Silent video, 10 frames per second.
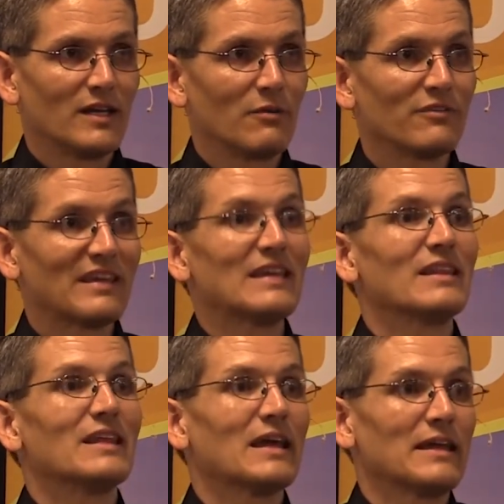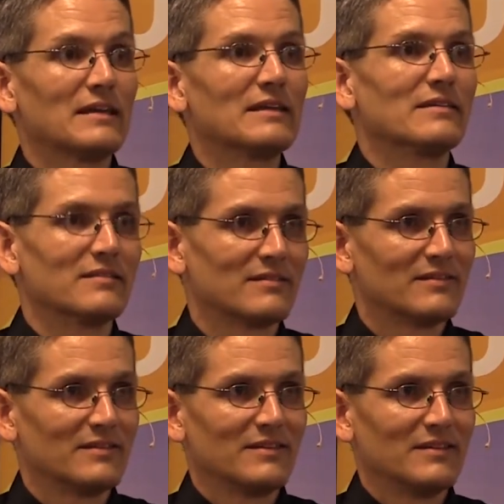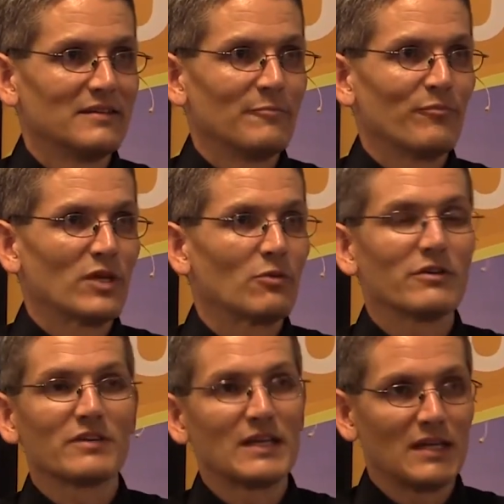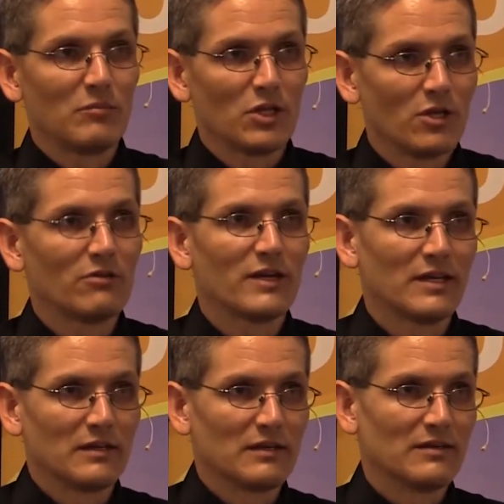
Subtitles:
He was in the 90s, but he wasn't getting below 90.